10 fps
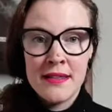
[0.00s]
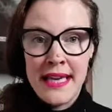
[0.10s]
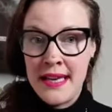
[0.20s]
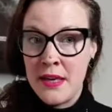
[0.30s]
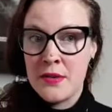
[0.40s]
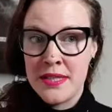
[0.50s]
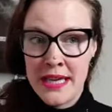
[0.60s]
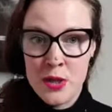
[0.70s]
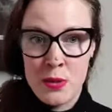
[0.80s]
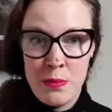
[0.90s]
in your
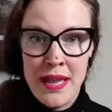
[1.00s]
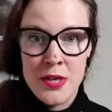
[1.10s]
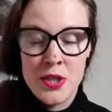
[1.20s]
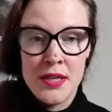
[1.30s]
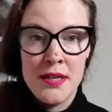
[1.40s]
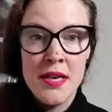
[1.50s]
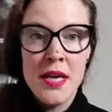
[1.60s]
sexual pleasure,